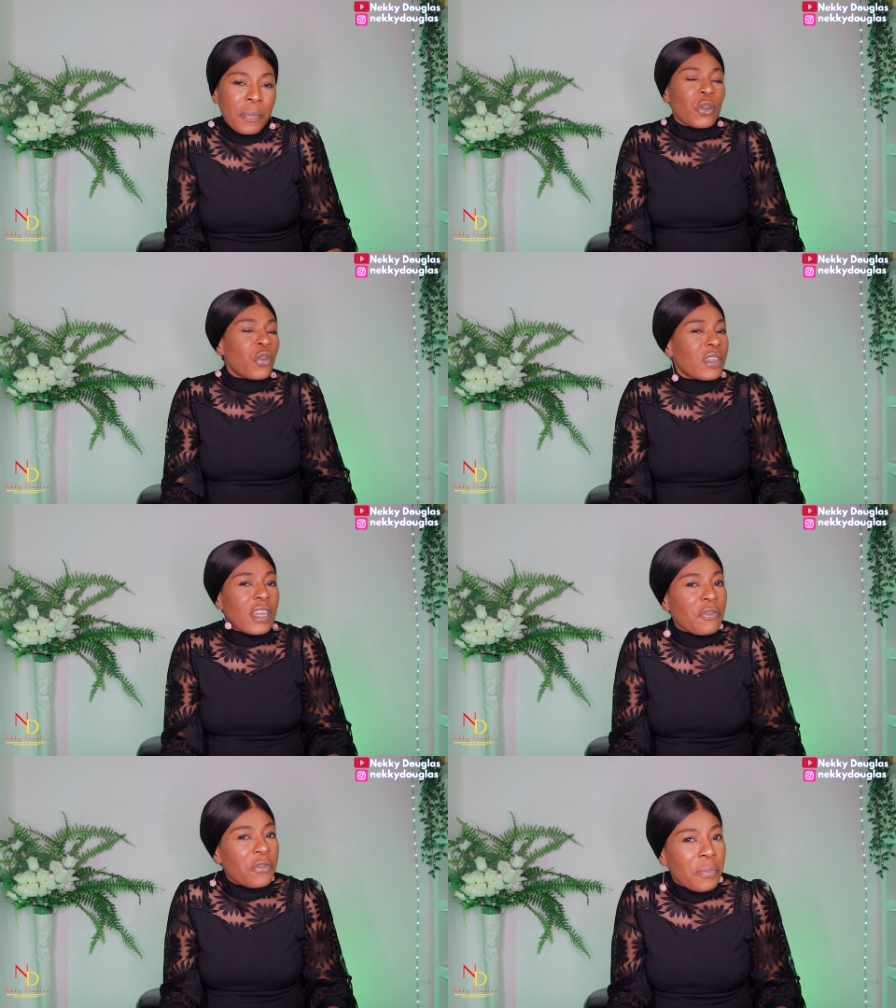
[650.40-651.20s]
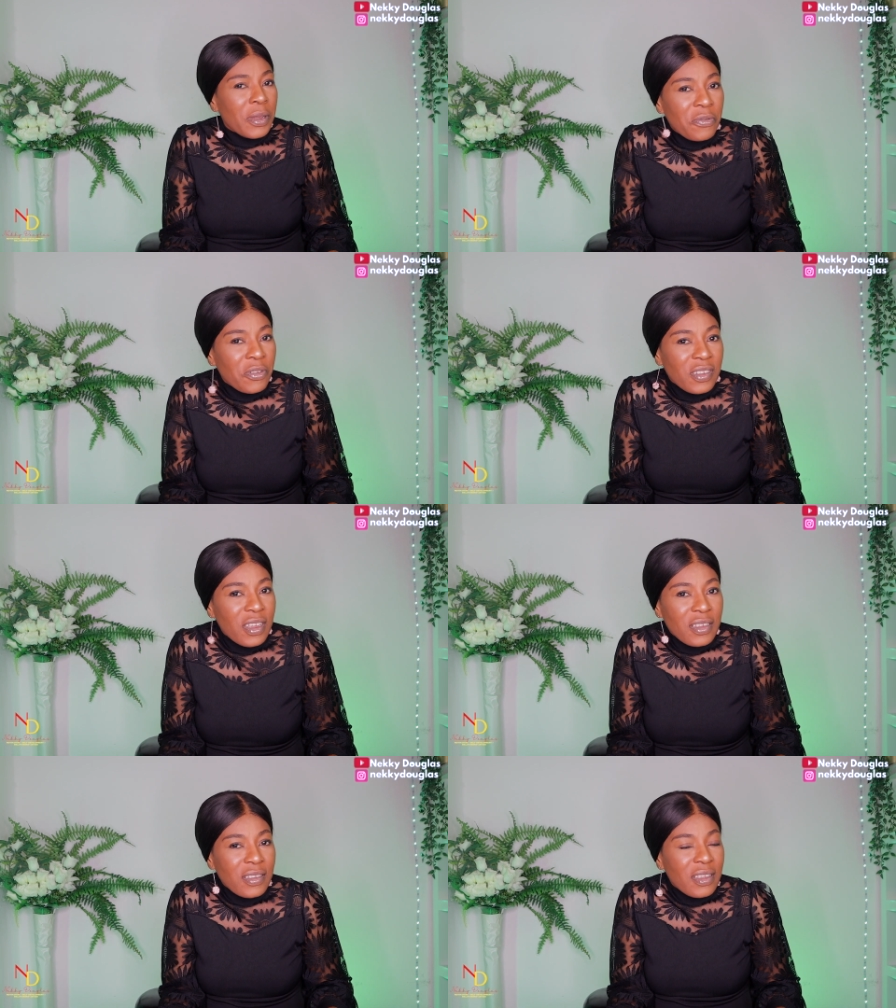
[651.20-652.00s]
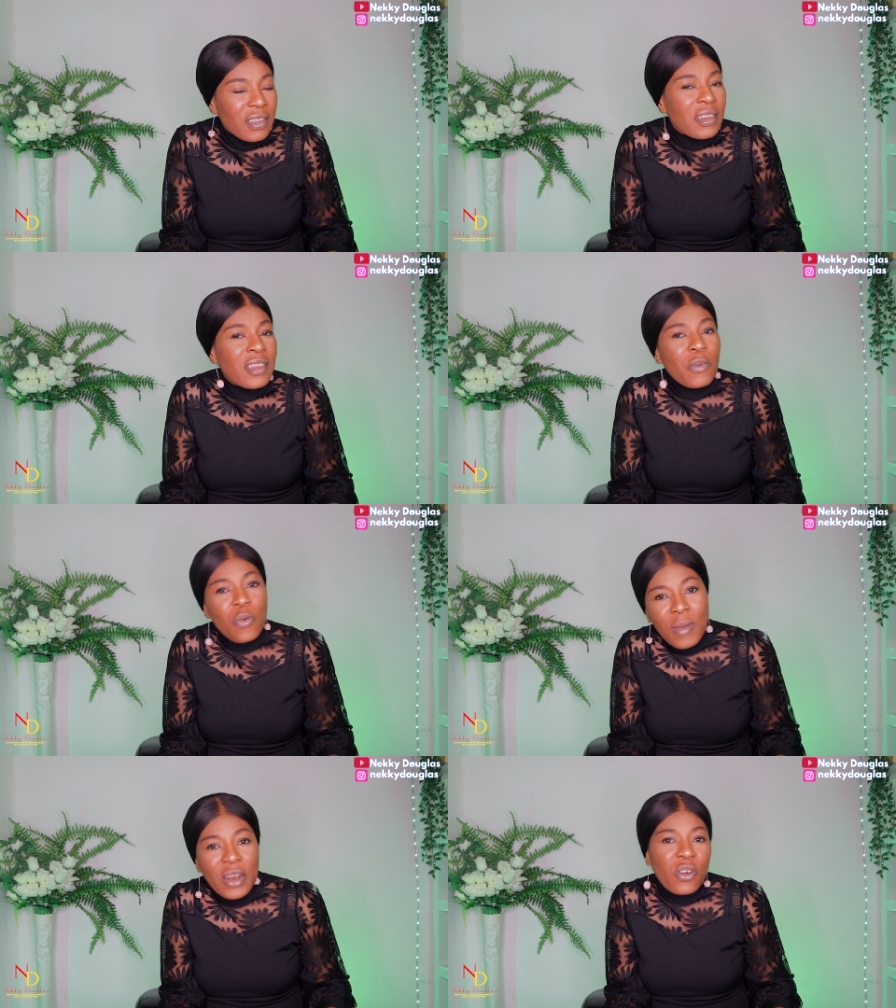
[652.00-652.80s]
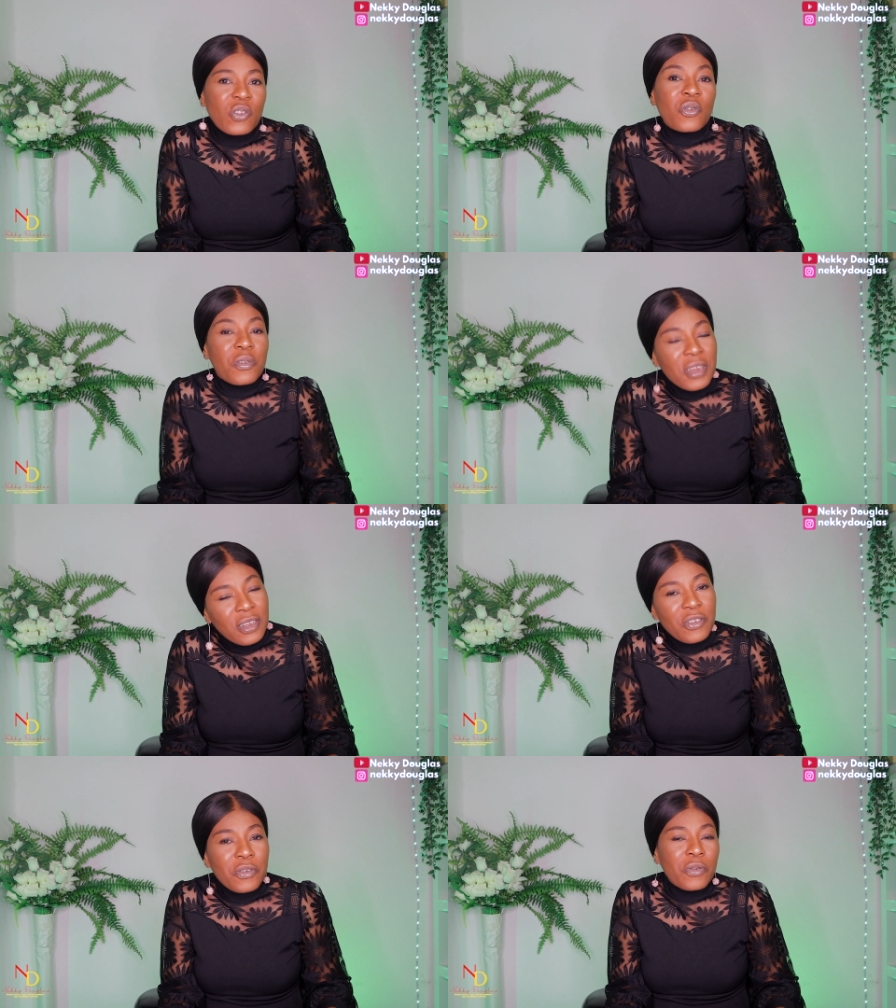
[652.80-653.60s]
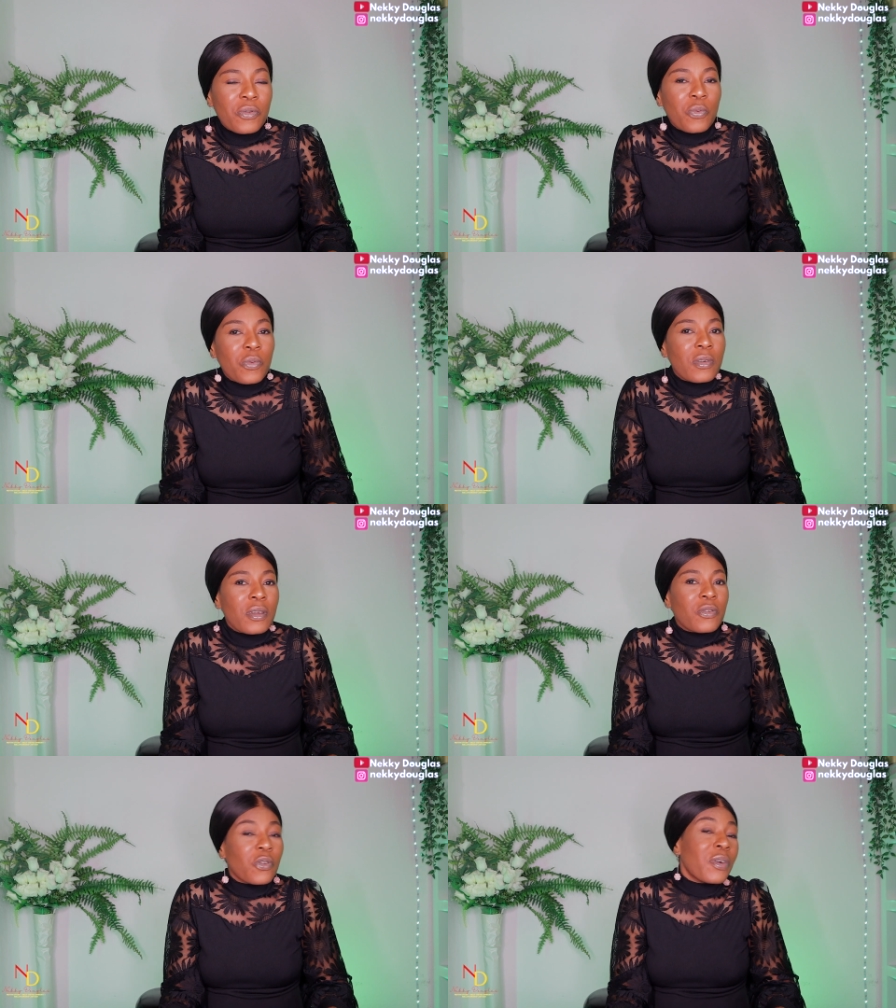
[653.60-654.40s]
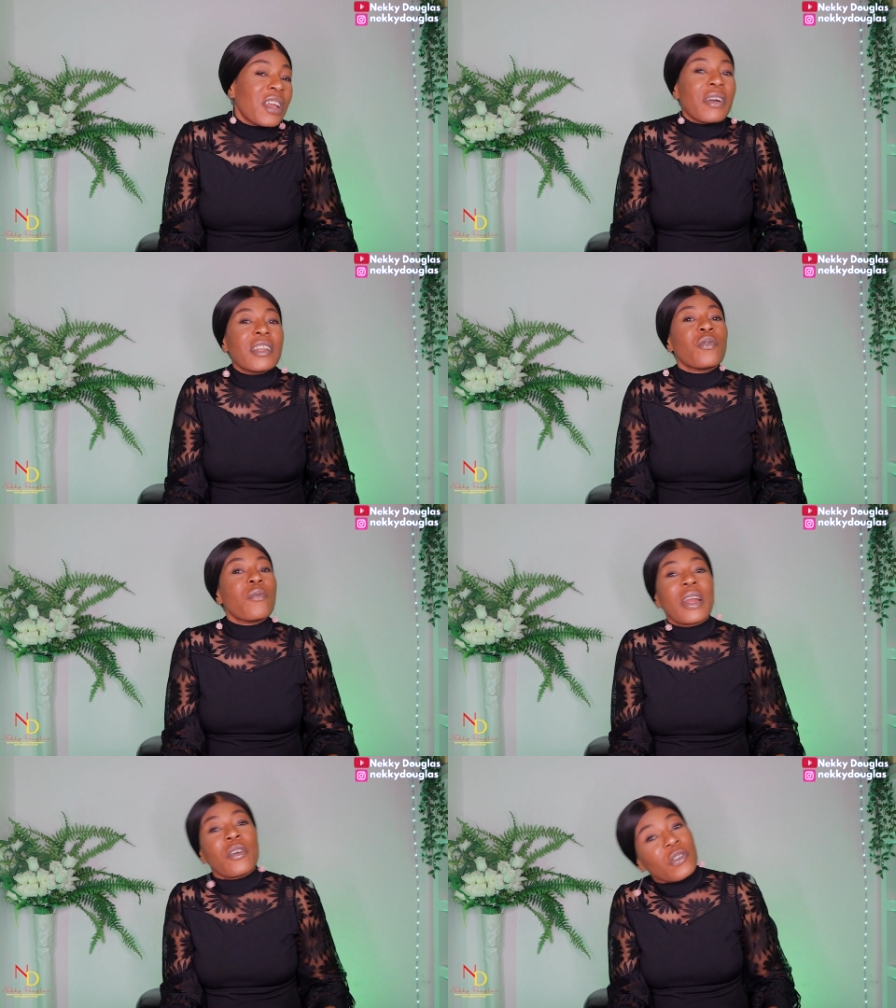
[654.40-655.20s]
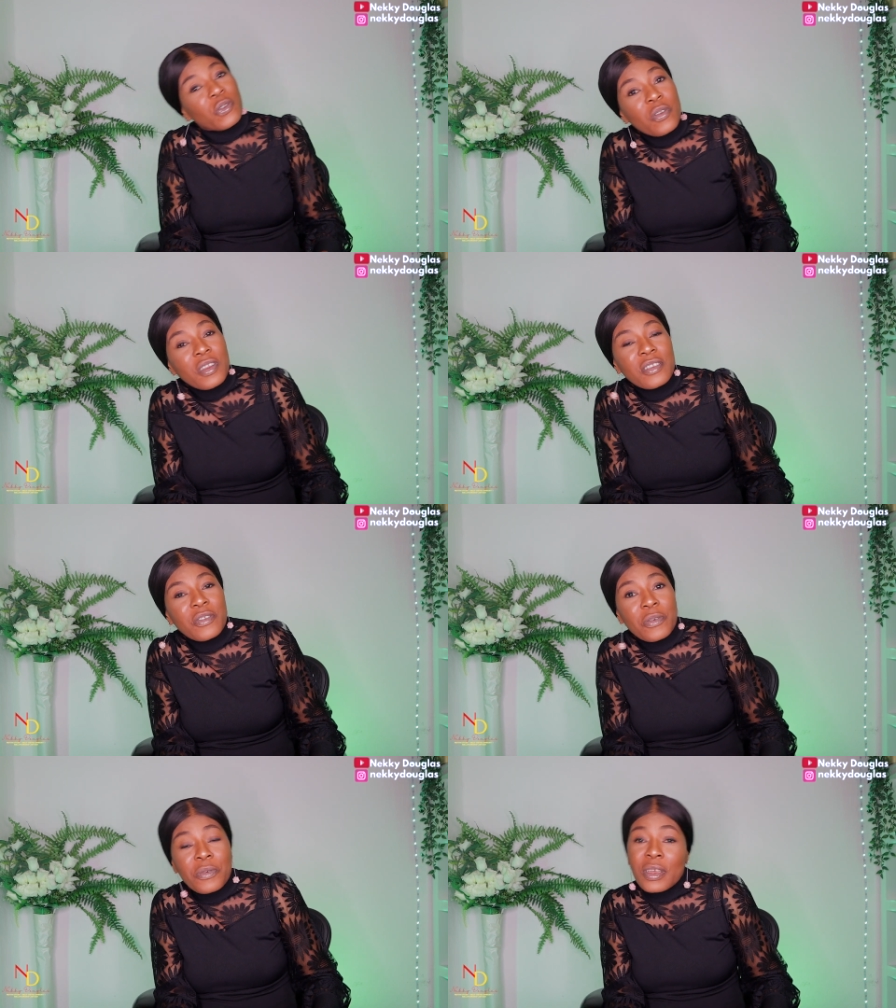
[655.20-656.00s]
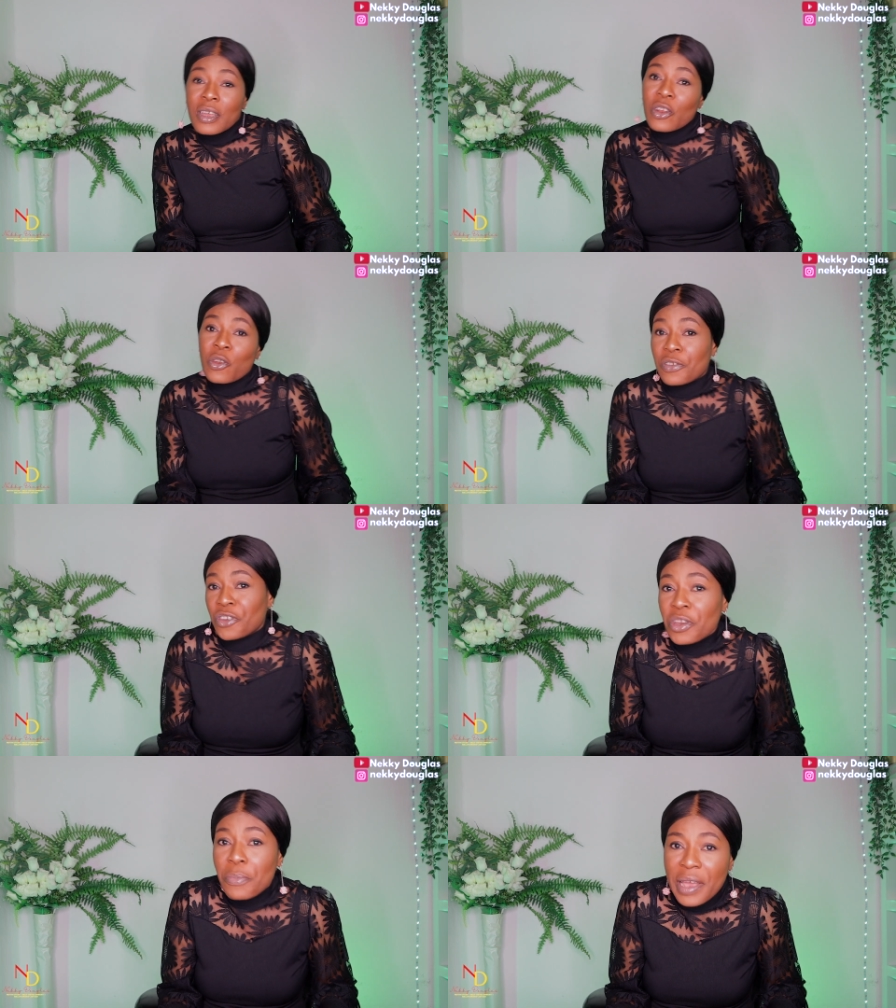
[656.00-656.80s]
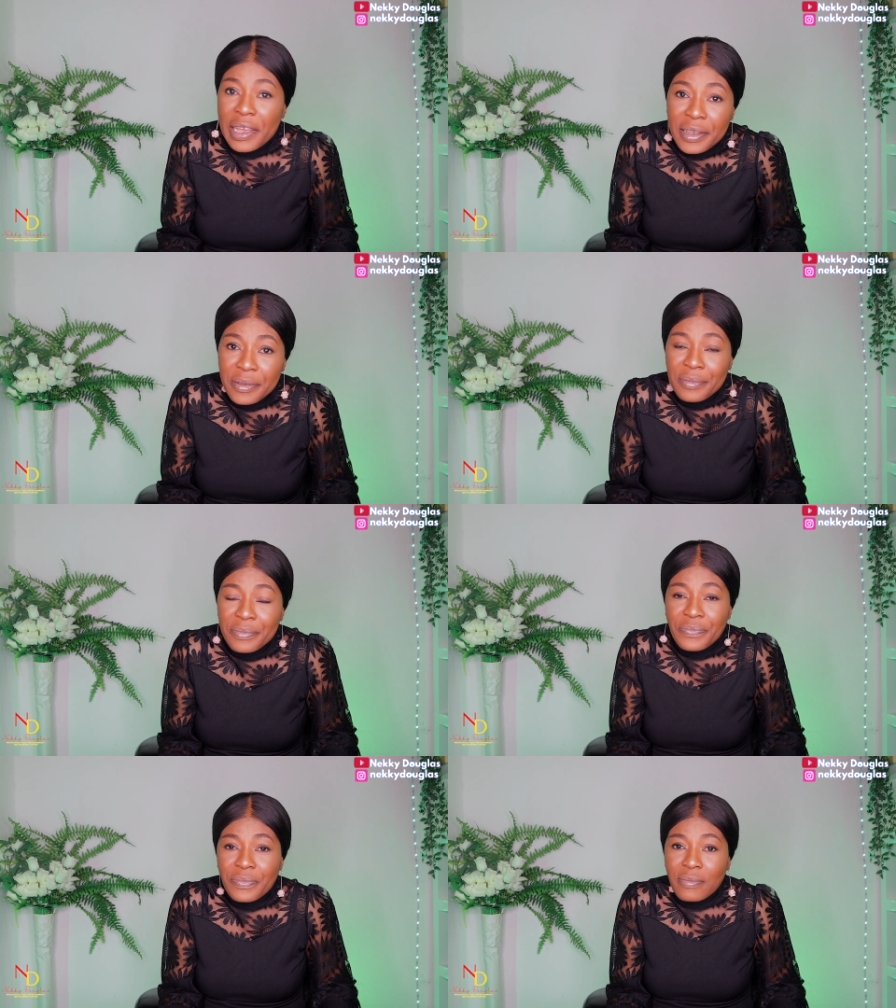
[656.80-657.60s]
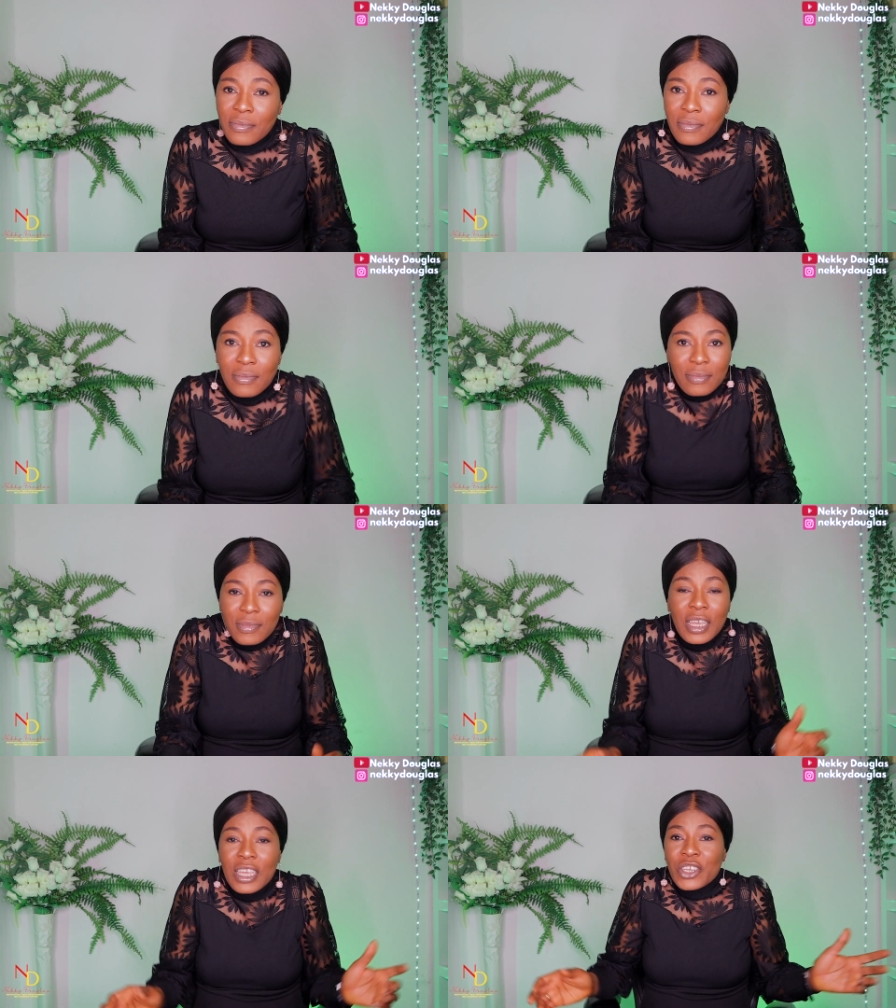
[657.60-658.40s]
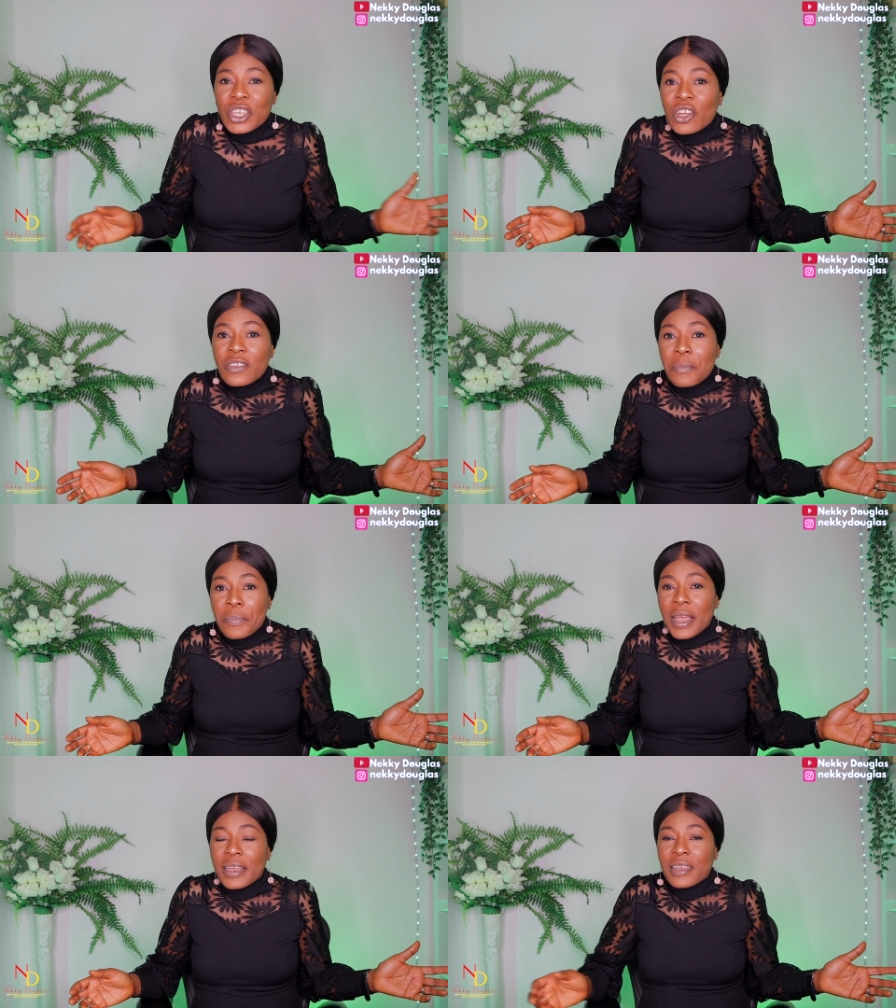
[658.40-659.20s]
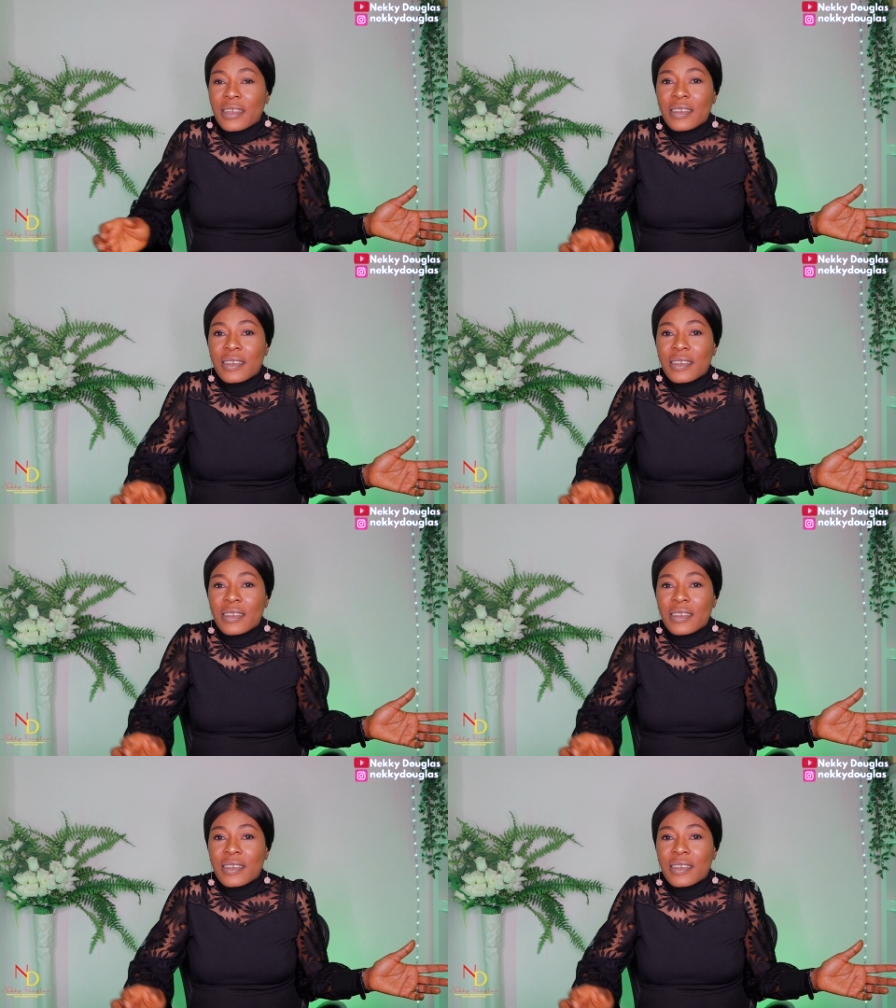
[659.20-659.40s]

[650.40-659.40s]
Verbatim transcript: you don't have to beg for sex the woman also needs you so whenever the woman also needs you does she beg she doesn't beg.